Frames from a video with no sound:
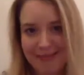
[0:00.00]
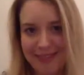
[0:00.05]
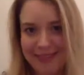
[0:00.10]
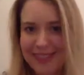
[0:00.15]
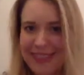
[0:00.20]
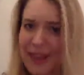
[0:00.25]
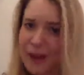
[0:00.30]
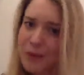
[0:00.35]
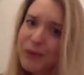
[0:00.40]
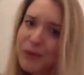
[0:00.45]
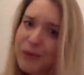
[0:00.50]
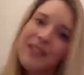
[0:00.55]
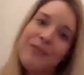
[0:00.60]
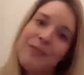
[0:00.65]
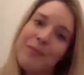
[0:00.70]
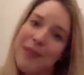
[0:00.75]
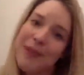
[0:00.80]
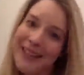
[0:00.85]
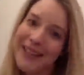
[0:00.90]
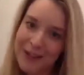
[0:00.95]
that would
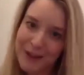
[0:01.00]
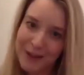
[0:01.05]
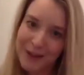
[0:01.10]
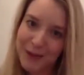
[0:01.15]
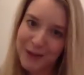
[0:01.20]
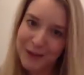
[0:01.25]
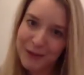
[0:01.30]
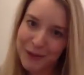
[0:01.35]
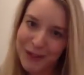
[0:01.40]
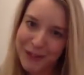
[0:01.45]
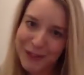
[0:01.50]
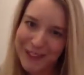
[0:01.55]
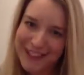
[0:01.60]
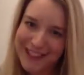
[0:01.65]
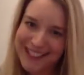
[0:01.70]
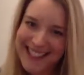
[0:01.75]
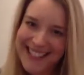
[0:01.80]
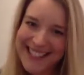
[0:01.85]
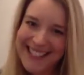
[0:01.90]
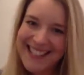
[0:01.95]
have been useful
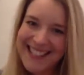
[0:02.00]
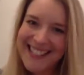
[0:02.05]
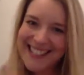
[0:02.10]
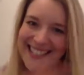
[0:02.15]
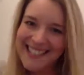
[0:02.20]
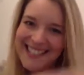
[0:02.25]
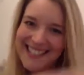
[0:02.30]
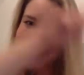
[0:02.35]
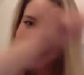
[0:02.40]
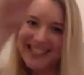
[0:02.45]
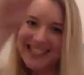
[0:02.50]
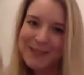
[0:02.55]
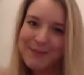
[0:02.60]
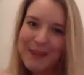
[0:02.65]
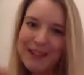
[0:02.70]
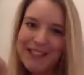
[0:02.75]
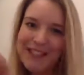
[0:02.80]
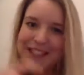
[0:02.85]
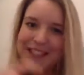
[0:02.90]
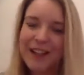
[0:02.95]
6
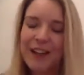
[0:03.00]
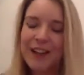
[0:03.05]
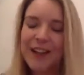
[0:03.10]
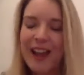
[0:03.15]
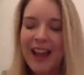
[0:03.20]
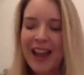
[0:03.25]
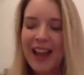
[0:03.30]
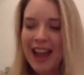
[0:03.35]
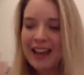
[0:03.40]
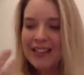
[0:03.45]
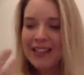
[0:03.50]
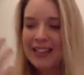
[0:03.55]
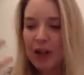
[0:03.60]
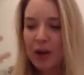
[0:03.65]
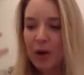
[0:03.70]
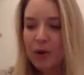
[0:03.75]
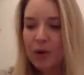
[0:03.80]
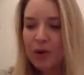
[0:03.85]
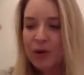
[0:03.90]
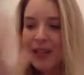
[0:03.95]
months ago. And it's
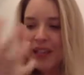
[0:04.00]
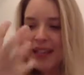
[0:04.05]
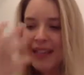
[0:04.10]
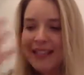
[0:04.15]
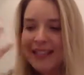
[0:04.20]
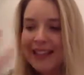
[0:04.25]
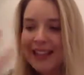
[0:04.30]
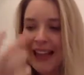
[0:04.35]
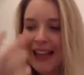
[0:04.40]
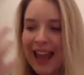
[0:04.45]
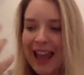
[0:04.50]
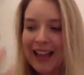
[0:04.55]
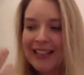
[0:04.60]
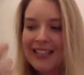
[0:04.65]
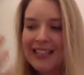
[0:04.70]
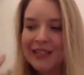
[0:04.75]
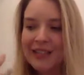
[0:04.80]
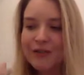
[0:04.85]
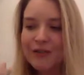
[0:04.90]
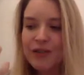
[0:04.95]
like all this
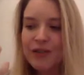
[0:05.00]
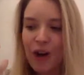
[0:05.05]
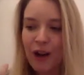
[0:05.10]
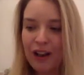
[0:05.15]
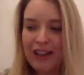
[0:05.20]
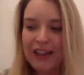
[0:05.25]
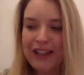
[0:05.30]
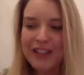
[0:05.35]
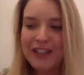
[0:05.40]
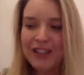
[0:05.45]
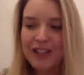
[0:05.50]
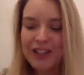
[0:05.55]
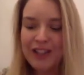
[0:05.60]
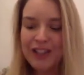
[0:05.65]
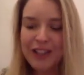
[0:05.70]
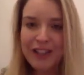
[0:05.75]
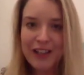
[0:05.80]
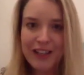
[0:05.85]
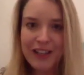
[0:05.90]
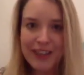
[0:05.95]
collective
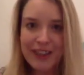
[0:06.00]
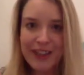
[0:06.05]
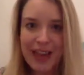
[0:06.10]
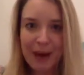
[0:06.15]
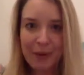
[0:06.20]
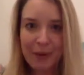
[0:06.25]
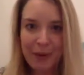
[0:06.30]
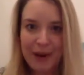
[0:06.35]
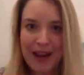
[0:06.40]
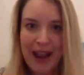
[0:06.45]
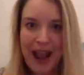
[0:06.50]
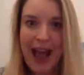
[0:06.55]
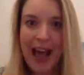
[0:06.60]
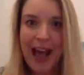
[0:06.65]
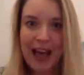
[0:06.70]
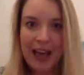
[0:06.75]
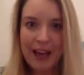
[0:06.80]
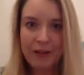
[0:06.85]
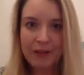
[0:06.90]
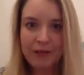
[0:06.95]
knowledge that we
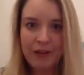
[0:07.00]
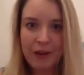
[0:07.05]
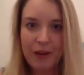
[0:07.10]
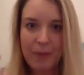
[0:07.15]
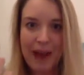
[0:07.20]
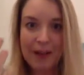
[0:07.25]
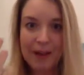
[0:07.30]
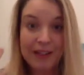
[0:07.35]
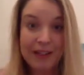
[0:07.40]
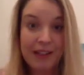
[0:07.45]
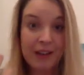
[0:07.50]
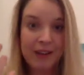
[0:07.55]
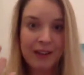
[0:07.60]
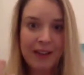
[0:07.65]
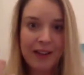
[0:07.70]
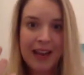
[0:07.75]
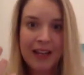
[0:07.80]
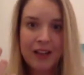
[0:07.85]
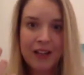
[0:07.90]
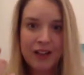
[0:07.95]
have about a
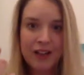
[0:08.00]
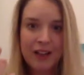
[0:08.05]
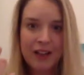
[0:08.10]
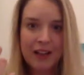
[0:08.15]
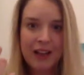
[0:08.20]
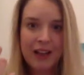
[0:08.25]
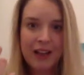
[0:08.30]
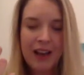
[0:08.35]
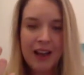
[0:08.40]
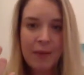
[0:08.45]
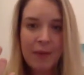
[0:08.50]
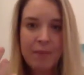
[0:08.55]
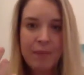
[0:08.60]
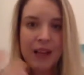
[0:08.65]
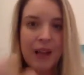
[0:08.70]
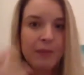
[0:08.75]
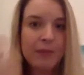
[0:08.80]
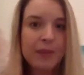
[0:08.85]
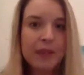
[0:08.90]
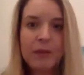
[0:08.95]
location
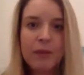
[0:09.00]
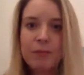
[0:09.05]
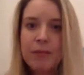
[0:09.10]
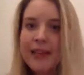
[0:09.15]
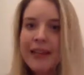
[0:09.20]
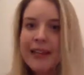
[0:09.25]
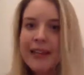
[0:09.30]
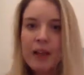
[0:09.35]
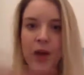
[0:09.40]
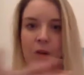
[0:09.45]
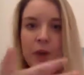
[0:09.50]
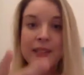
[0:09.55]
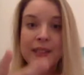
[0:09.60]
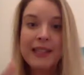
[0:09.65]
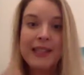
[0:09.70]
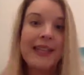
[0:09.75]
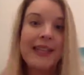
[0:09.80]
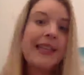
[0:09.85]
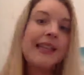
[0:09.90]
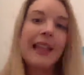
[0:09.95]
becomes completely
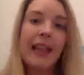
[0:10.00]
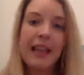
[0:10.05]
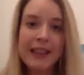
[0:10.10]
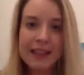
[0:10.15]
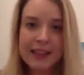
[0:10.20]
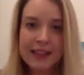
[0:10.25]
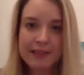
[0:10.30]
obsolete like